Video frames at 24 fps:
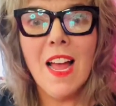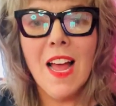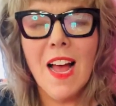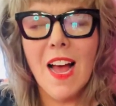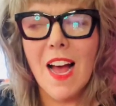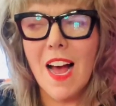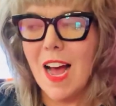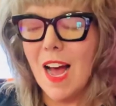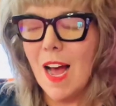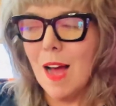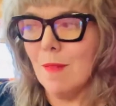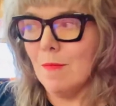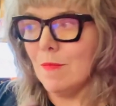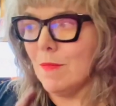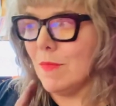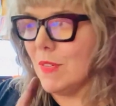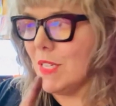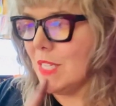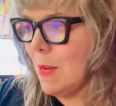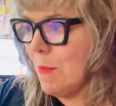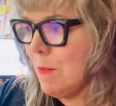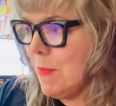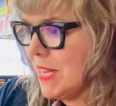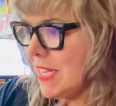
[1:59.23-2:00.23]

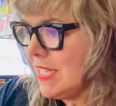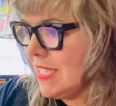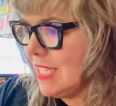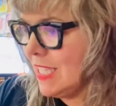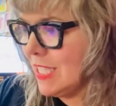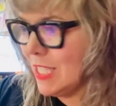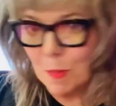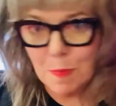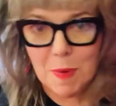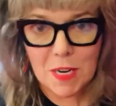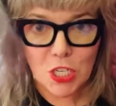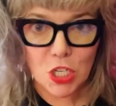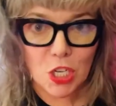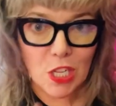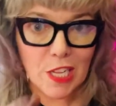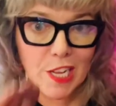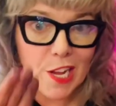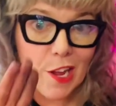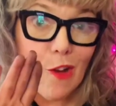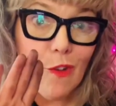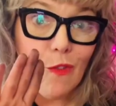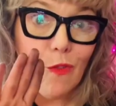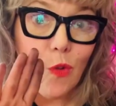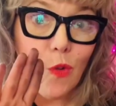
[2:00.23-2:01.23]
Some pieces,
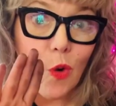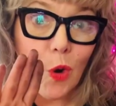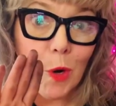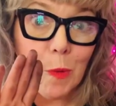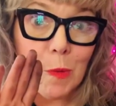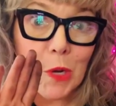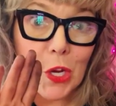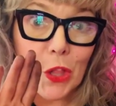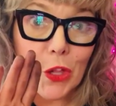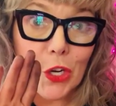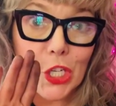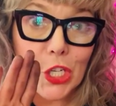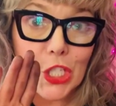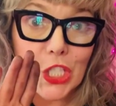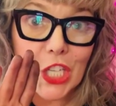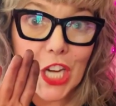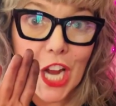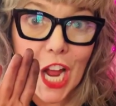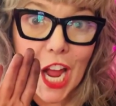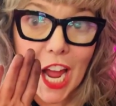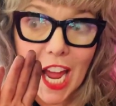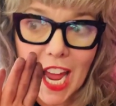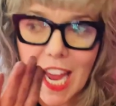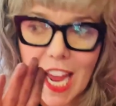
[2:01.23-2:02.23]
especially for Mother's
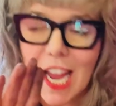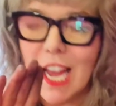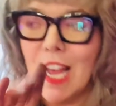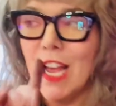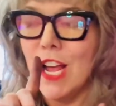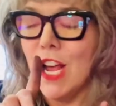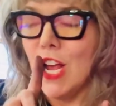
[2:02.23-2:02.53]
Day.